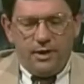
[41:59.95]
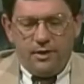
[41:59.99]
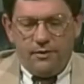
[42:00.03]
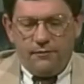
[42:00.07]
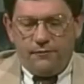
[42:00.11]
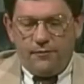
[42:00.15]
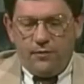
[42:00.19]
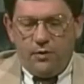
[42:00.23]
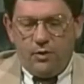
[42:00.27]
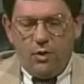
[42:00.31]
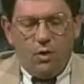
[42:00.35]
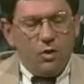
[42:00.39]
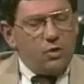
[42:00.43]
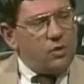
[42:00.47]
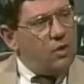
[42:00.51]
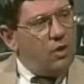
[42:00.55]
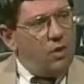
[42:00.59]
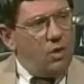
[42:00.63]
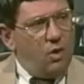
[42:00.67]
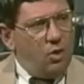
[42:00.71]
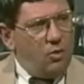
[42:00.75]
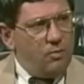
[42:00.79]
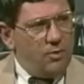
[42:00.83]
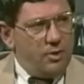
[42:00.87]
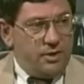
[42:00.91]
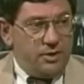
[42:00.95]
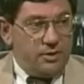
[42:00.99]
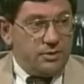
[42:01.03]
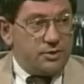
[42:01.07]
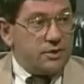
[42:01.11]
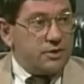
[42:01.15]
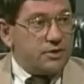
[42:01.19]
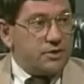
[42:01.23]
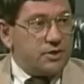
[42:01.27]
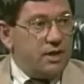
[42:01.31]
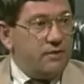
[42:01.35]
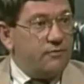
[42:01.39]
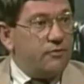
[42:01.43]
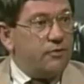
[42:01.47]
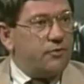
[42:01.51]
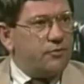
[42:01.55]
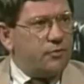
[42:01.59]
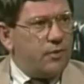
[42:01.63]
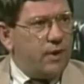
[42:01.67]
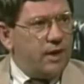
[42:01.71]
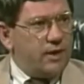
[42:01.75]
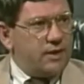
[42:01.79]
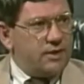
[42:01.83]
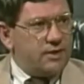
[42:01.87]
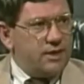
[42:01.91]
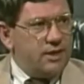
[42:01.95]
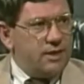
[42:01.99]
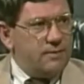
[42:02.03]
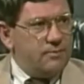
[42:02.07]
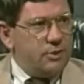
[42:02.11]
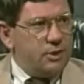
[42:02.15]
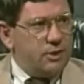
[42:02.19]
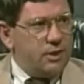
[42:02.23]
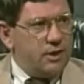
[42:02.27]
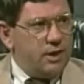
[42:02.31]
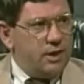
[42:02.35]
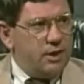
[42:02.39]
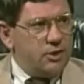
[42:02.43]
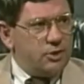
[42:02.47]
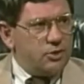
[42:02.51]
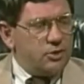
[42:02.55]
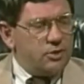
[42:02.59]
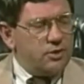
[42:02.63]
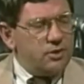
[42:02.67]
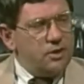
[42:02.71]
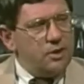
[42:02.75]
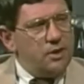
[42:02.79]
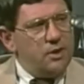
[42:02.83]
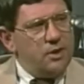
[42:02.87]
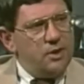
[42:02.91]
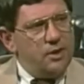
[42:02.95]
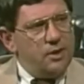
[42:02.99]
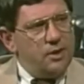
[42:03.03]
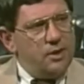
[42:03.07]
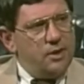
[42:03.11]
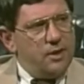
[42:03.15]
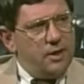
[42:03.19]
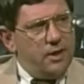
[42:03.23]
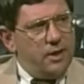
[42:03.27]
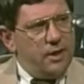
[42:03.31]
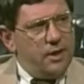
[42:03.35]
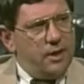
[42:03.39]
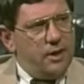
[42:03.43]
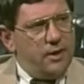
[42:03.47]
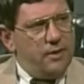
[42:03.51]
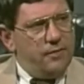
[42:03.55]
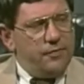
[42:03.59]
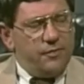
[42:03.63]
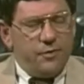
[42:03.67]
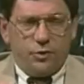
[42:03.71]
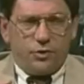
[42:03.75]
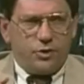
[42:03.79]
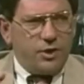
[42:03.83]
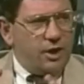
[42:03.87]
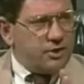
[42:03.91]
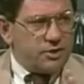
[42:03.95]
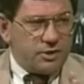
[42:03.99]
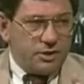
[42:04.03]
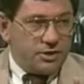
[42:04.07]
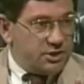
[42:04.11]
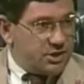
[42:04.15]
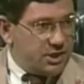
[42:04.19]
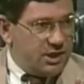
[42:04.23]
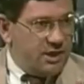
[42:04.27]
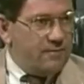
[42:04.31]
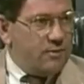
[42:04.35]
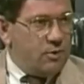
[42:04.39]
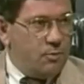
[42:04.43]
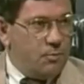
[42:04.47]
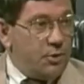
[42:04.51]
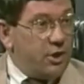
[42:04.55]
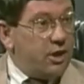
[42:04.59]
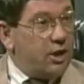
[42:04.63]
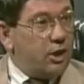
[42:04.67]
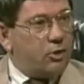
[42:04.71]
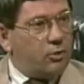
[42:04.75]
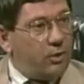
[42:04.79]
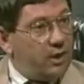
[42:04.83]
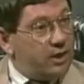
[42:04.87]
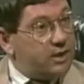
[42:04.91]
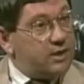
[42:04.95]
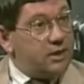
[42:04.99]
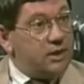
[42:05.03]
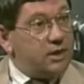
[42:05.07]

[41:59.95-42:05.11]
if Oklahoma is the 7th-ranked team in the nation, there doesn't seem to be a great